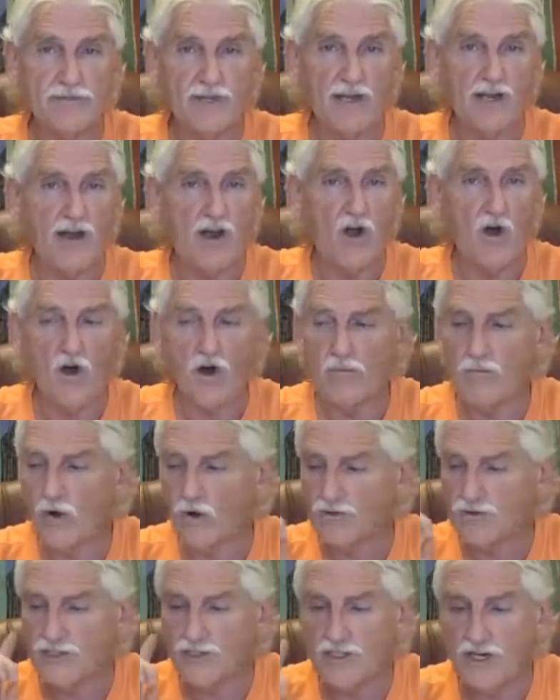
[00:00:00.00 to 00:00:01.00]
The
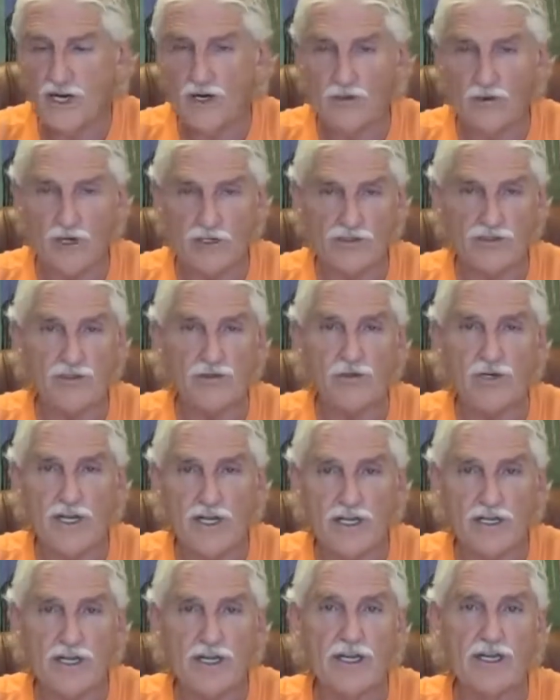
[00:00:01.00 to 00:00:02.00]
hormone steroids are
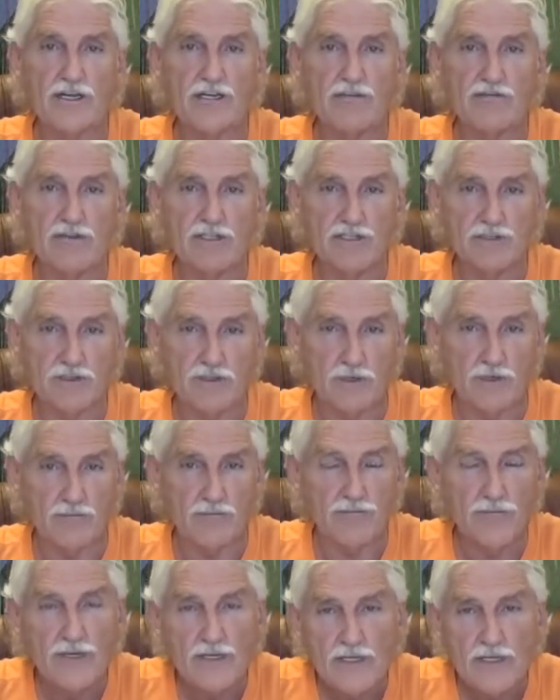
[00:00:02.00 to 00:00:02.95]
uniquely individual.